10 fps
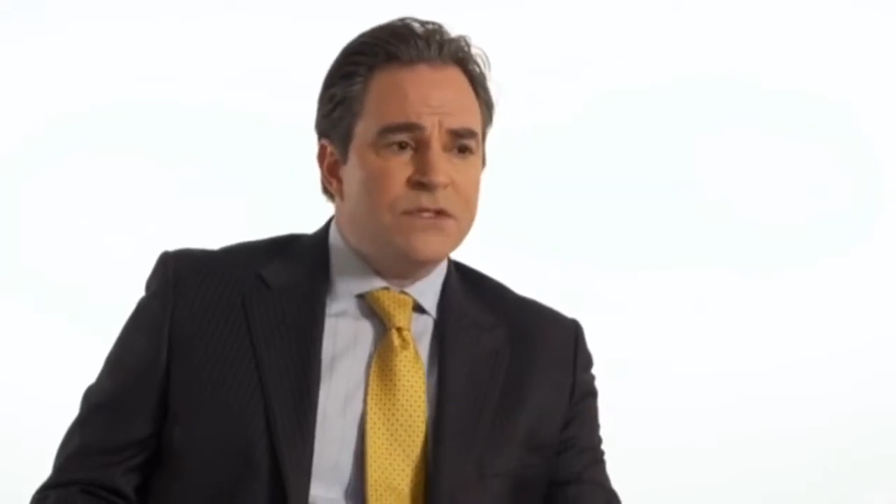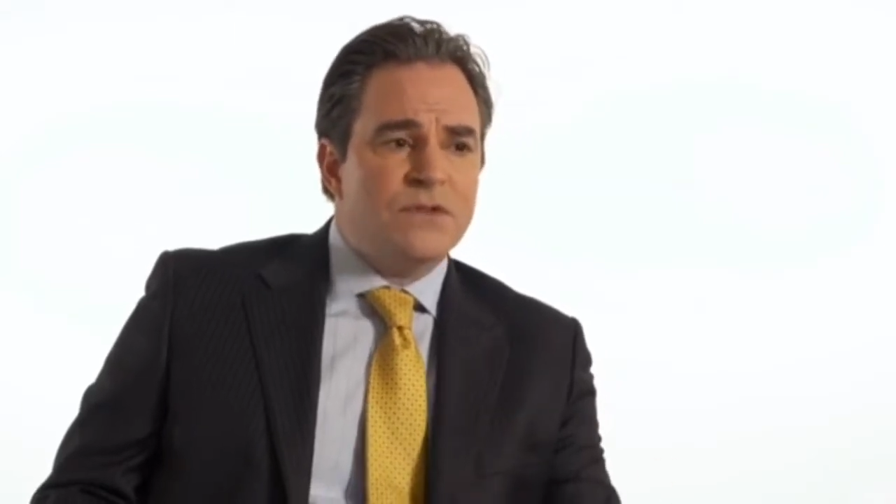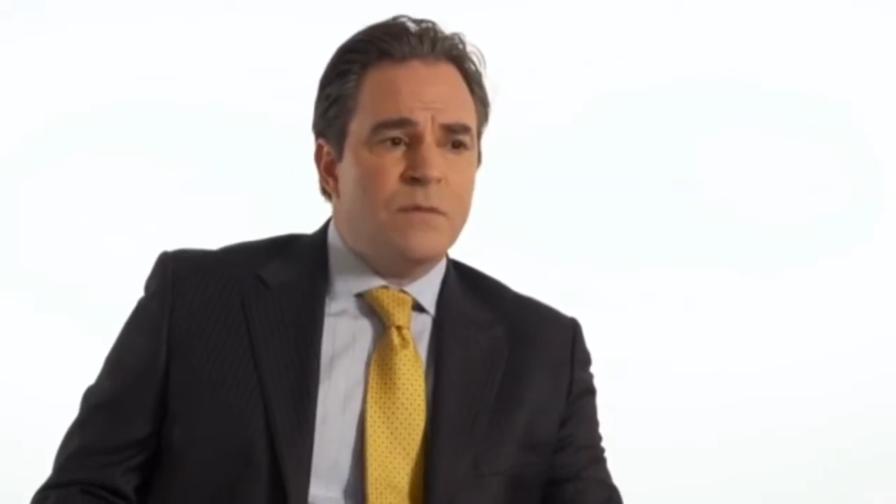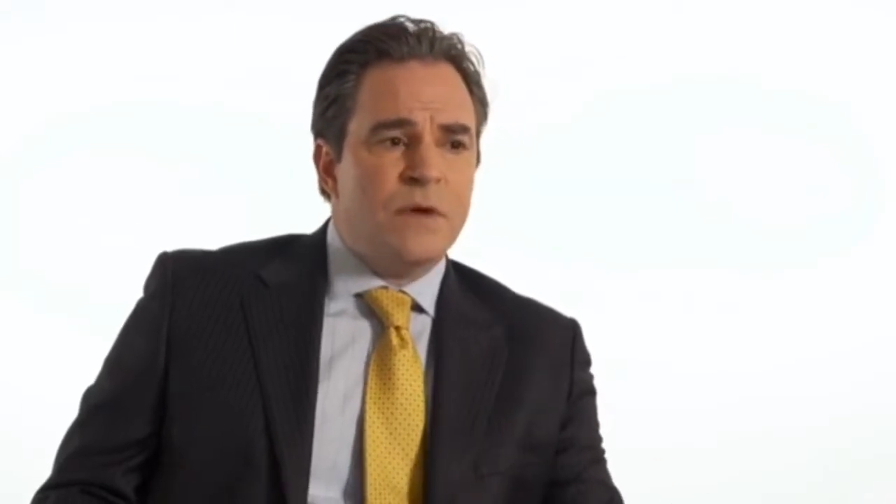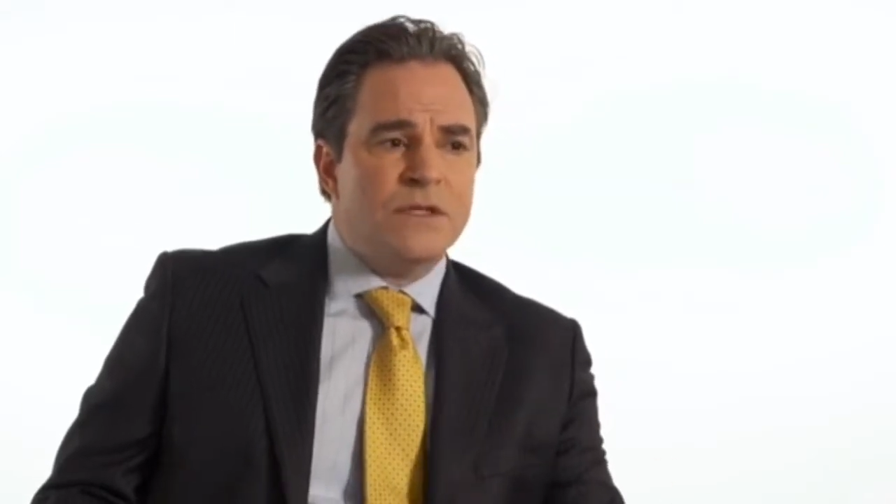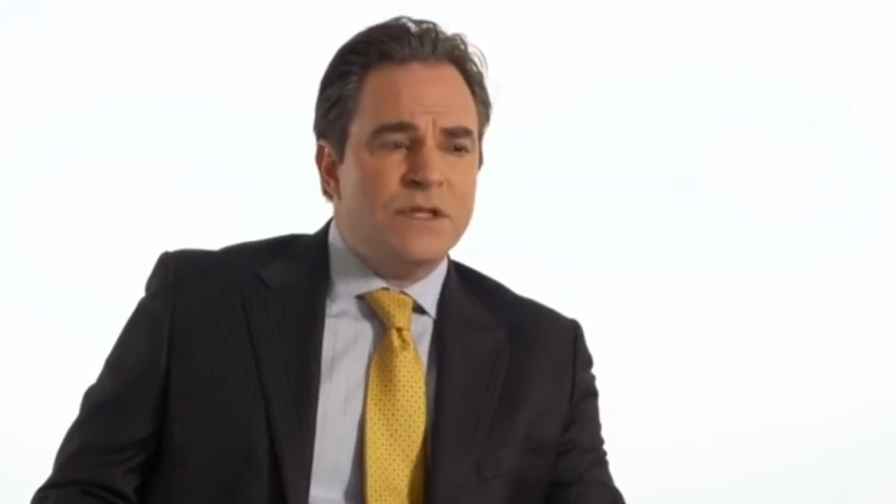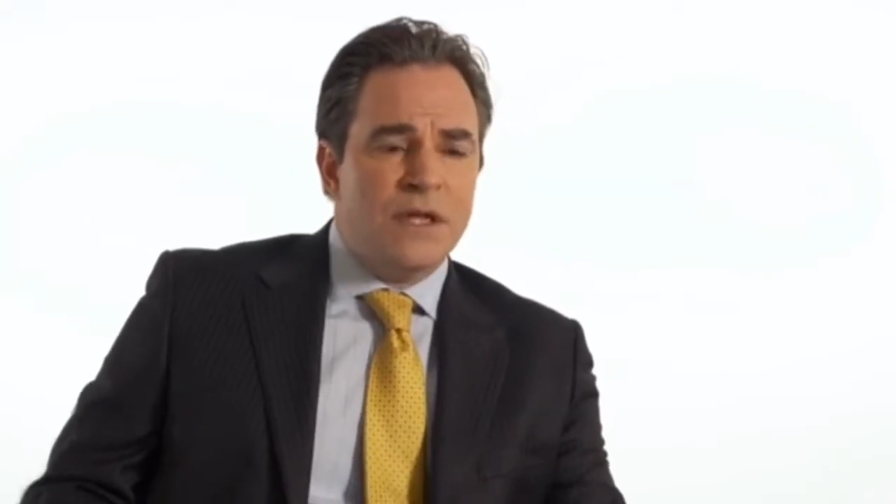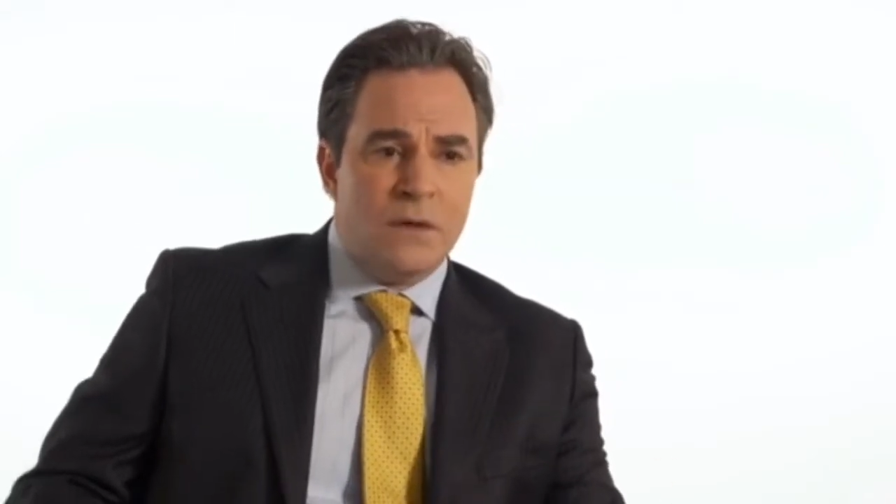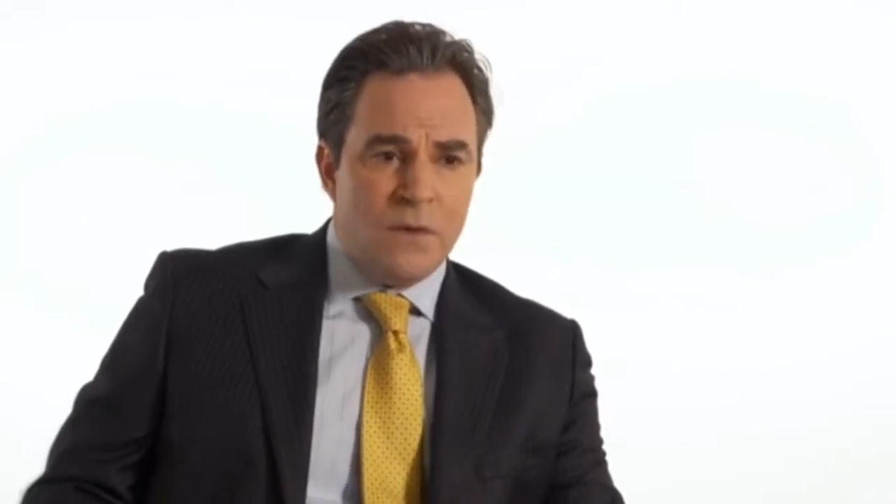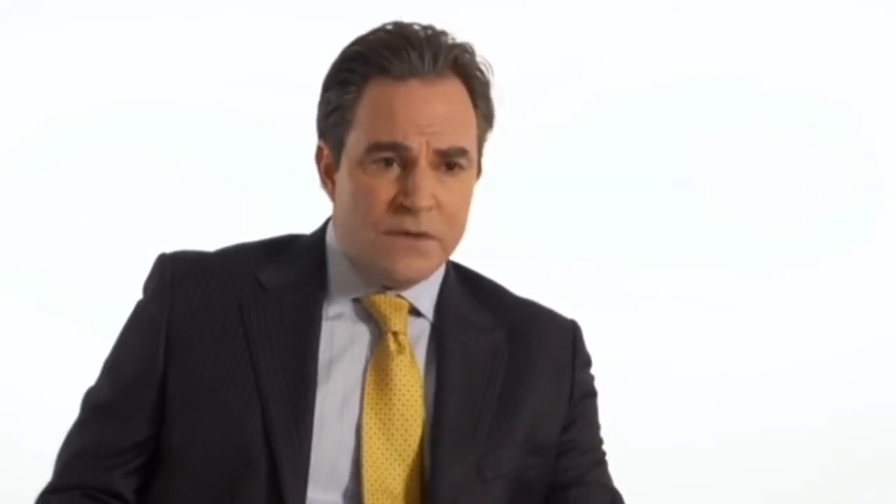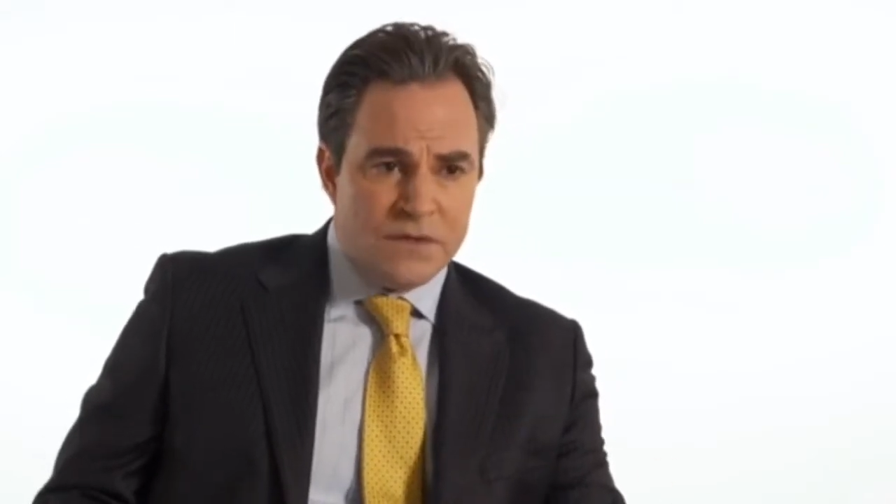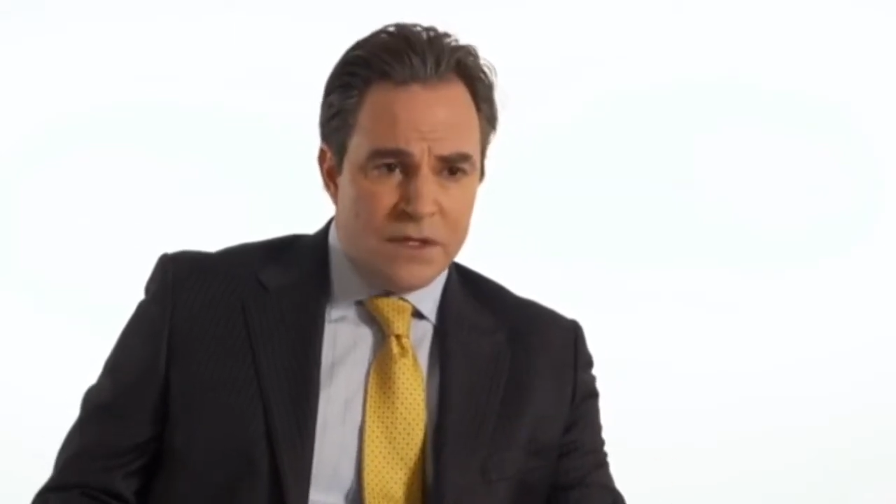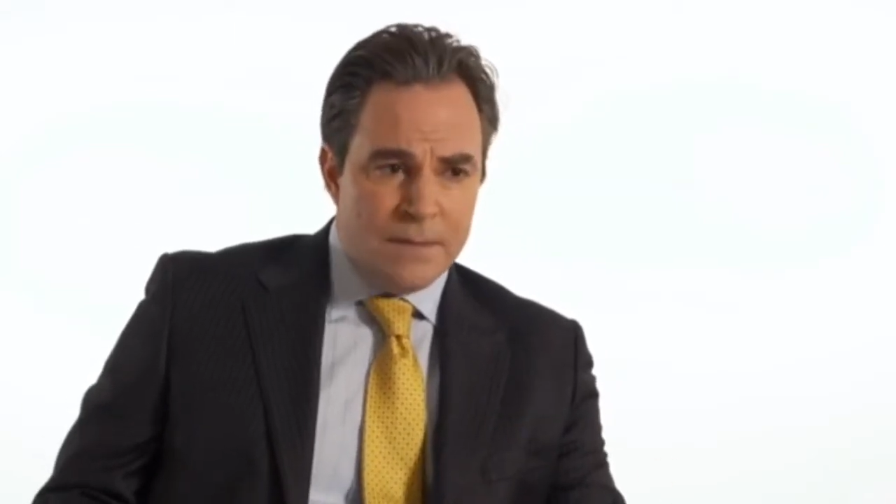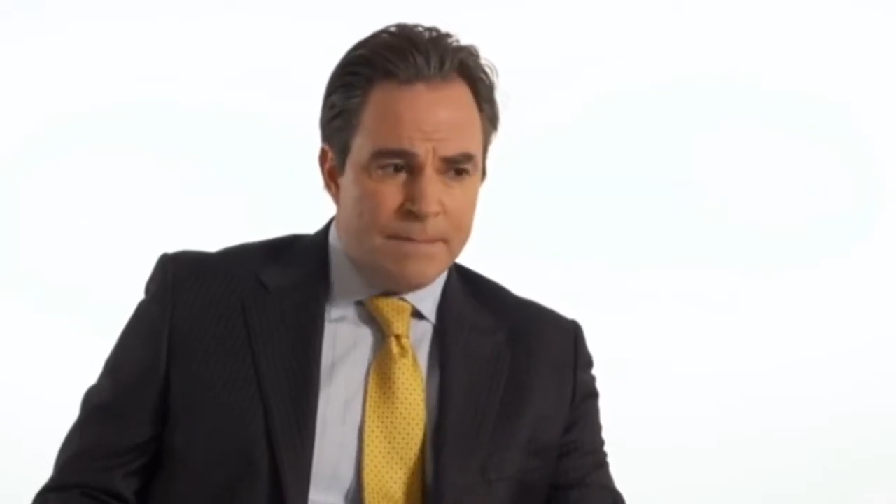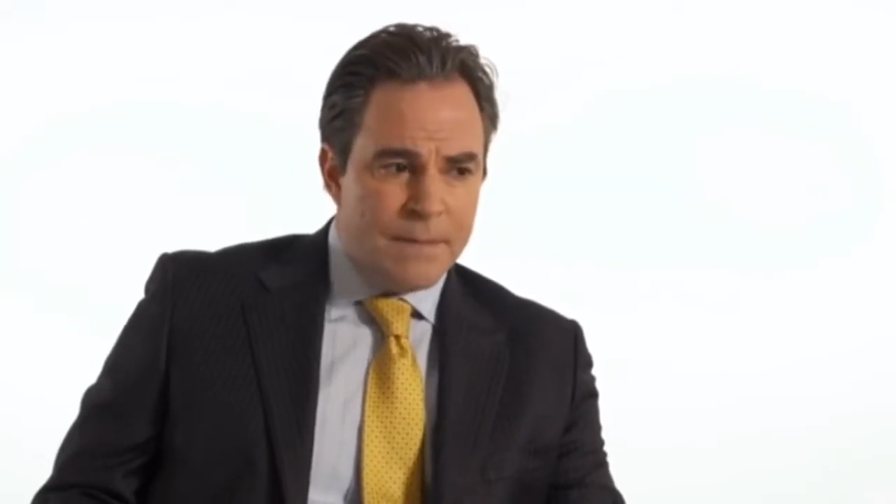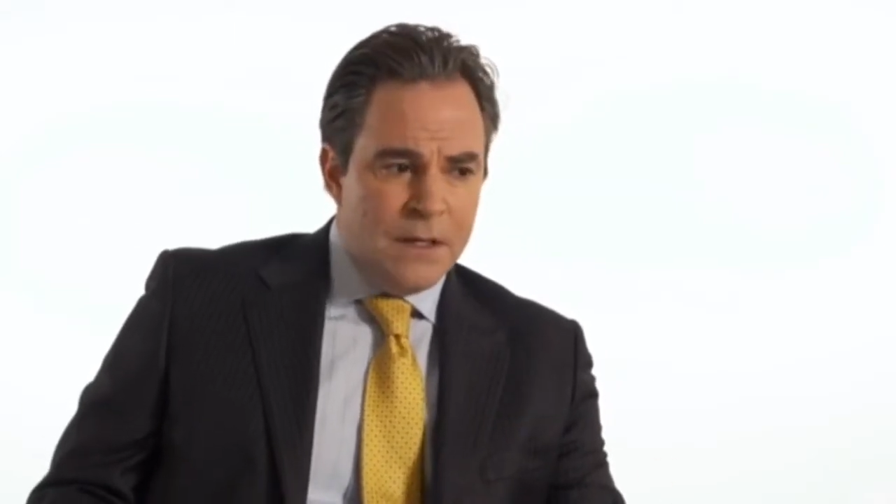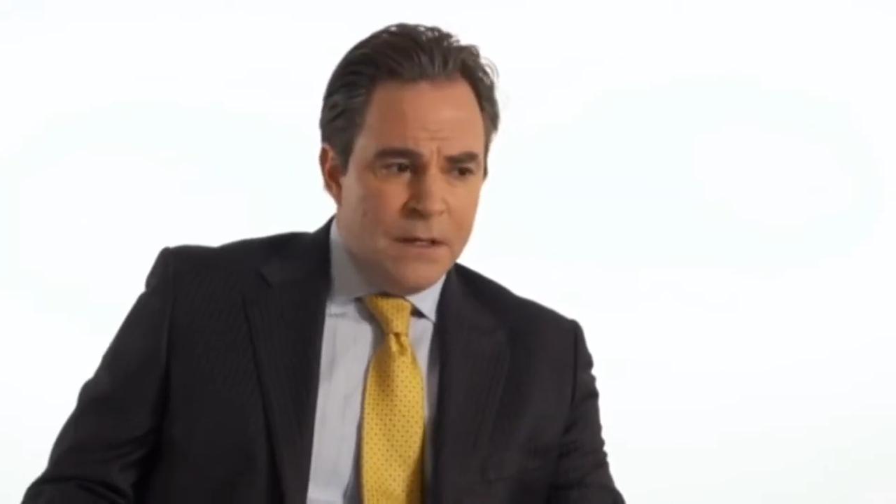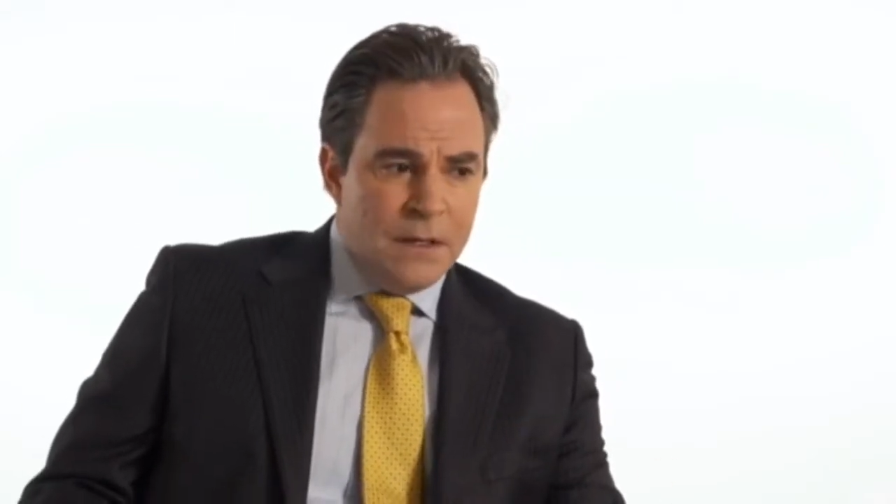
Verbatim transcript: so much that I was um,